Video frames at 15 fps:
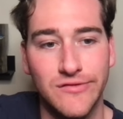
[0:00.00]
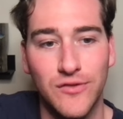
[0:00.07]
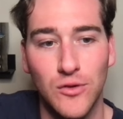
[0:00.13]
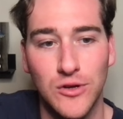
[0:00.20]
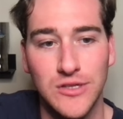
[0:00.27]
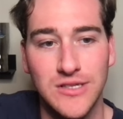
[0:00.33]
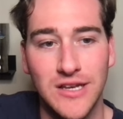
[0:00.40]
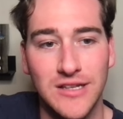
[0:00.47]

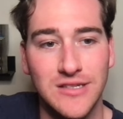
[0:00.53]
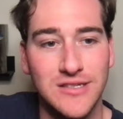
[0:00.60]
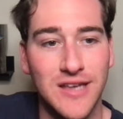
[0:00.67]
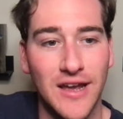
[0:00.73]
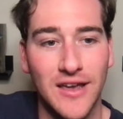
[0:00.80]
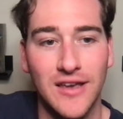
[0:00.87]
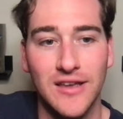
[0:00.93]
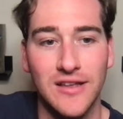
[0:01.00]
Florida State's
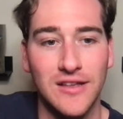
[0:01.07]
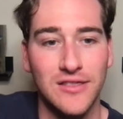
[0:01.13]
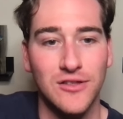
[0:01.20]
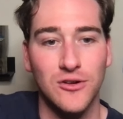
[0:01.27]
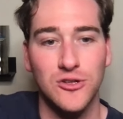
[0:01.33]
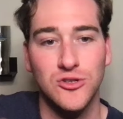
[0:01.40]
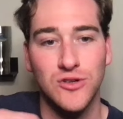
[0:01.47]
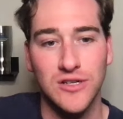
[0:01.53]
second and
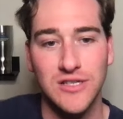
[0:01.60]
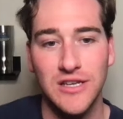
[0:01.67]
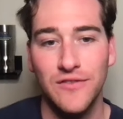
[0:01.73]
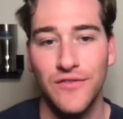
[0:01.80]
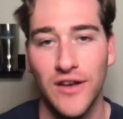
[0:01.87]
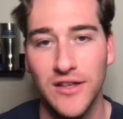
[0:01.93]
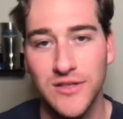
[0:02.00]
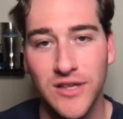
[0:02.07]
third string
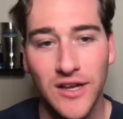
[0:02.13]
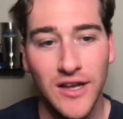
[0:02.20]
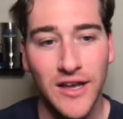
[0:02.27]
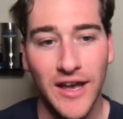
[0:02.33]
defense,